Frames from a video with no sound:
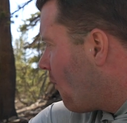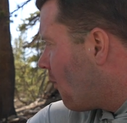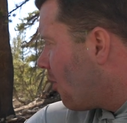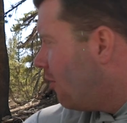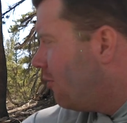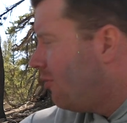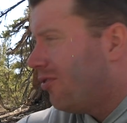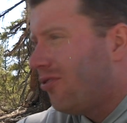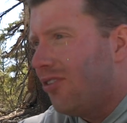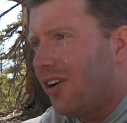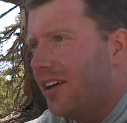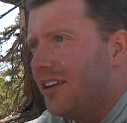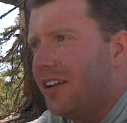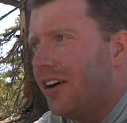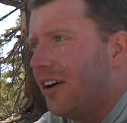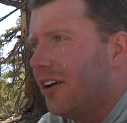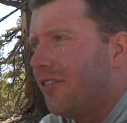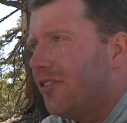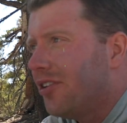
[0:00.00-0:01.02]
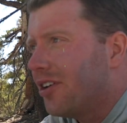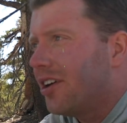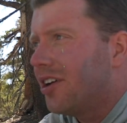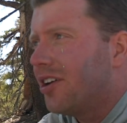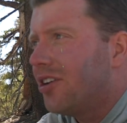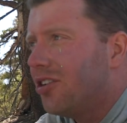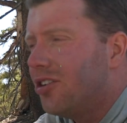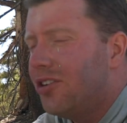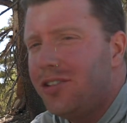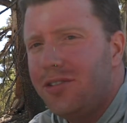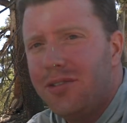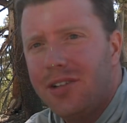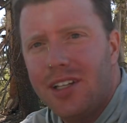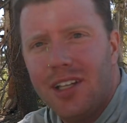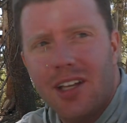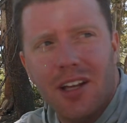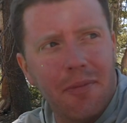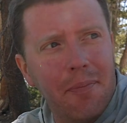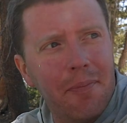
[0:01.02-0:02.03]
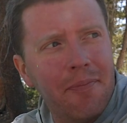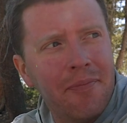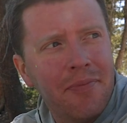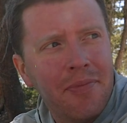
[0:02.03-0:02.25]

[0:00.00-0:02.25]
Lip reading: I feel fine now. I feel like I could go do it again.